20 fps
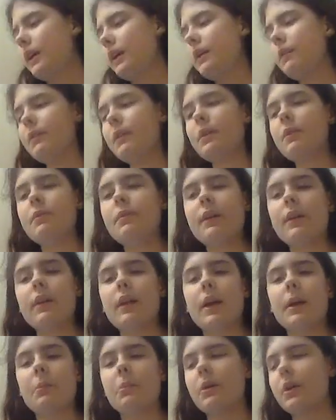If you feel
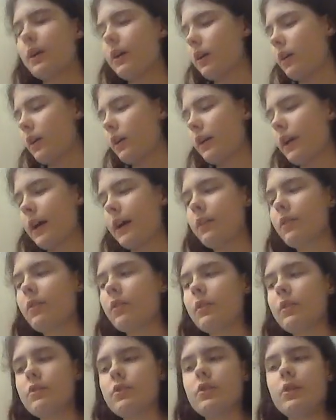like putting contact
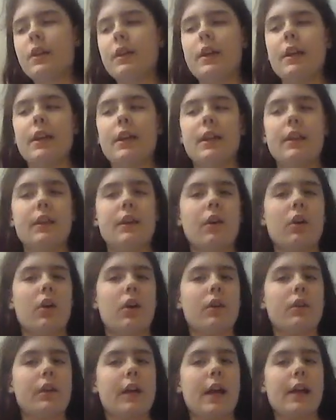solution in the
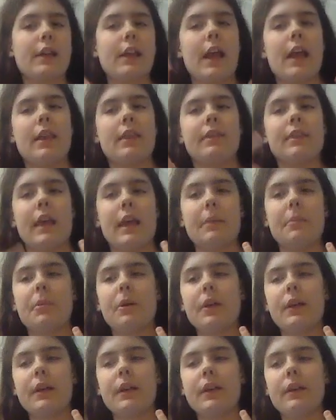contact and then
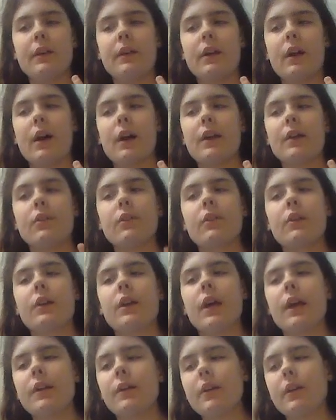putting it in your eye is a
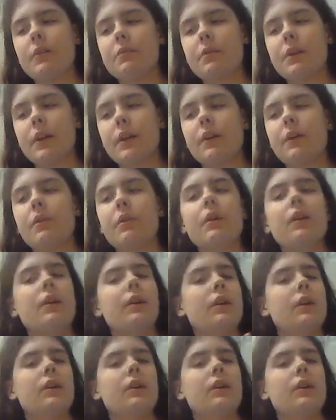good idea for you,